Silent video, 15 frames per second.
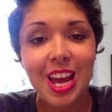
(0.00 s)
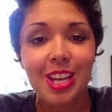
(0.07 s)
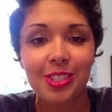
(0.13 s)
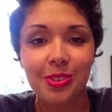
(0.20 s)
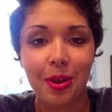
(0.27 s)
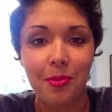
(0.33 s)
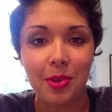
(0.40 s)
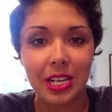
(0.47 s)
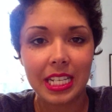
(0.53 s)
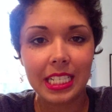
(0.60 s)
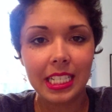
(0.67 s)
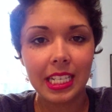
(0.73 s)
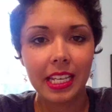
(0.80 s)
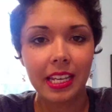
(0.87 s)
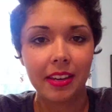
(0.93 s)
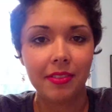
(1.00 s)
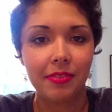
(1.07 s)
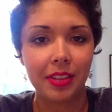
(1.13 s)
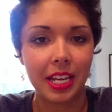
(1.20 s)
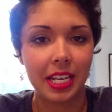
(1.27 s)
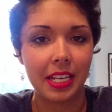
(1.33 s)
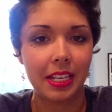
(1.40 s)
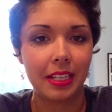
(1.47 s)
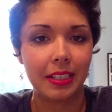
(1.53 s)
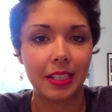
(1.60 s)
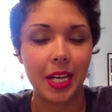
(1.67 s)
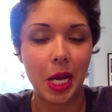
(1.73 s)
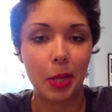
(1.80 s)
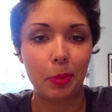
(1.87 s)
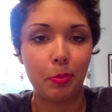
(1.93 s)
So I wanted to give like
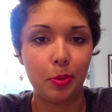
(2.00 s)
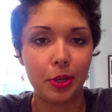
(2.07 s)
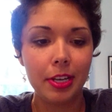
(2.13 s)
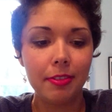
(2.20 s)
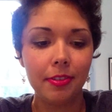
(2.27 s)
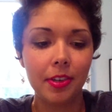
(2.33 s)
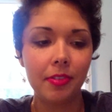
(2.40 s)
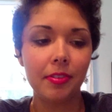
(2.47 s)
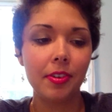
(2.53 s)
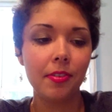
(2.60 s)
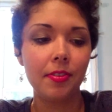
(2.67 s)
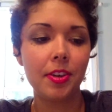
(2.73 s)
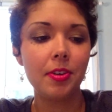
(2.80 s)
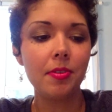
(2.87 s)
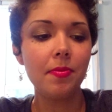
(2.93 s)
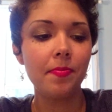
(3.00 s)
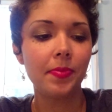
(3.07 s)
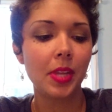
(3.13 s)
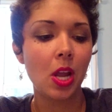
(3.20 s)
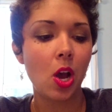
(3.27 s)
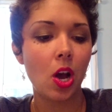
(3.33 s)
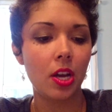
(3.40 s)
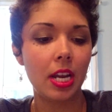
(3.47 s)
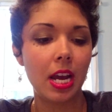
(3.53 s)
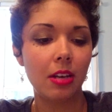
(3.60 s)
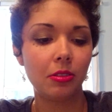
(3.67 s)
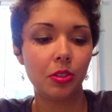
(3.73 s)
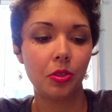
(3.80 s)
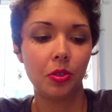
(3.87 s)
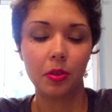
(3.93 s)
a brief overview on how
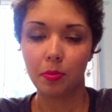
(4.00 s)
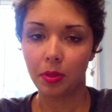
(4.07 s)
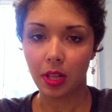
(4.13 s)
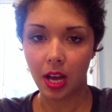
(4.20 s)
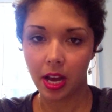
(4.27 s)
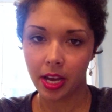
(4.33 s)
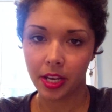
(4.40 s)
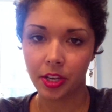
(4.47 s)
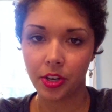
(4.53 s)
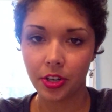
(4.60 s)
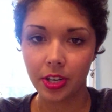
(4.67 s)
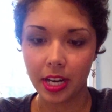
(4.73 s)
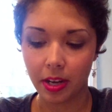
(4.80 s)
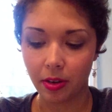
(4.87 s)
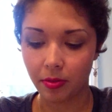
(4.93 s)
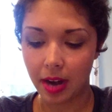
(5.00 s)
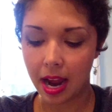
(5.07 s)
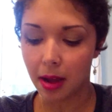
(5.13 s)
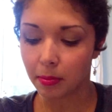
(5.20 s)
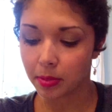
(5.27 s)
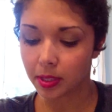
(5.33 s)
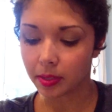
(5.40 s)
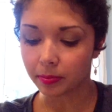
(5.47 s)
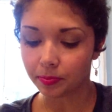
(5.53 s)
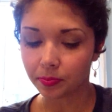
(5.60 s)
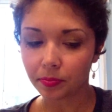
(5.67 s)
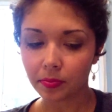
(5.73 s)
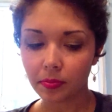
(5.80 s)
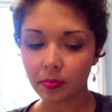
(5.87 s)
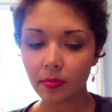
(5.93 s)
to apply your nail wraps
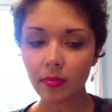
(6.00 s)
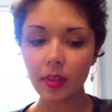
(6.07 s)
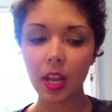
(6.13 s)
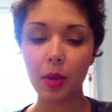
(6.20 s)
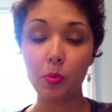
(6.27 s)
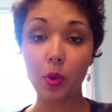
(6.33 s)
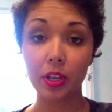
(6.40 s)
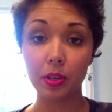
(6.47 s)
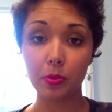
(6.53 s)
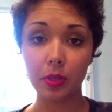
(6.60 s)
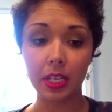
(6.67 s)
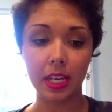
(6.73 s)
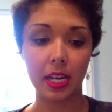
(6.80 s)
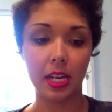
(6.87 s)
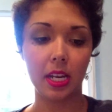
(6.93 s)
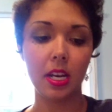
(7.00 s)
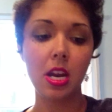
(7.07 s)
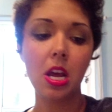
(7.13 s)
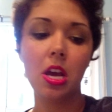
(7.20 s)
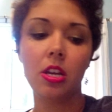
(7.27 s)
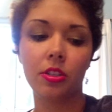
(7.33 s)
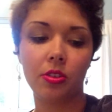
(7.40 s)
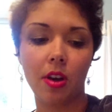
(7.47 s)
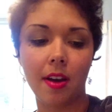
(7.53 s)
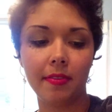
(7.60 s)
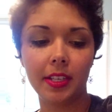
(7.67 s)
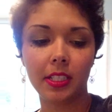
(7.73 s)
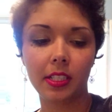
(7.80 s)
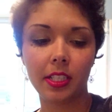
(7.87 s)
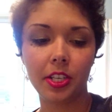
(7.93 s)
and what you would need. So
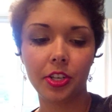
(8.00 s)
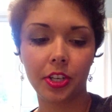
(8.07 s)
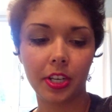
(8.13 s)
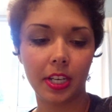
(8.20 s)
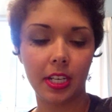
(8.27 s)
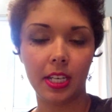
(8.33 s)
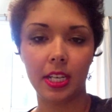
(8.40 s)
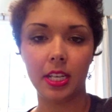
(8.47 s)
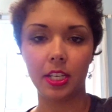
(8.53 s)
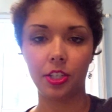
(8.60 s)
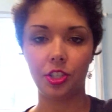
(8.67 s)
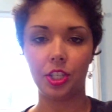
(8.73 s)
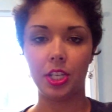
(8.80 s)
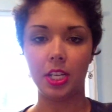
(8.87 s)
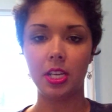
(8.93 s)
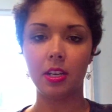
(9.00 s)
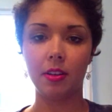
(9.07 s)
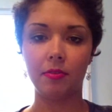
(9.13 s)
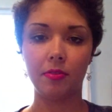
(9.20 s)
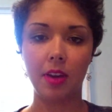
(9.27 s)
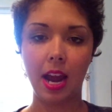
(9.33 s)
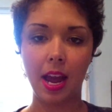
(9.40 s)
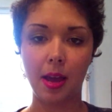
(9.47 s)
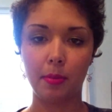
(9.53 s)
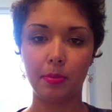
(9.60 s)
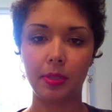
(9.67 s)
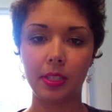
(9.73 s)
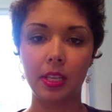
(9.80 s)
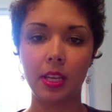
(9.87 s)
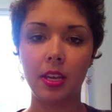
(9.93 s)
obviously you're going to need a sheet of
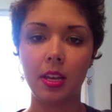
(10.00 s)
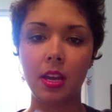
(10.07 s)
wraps.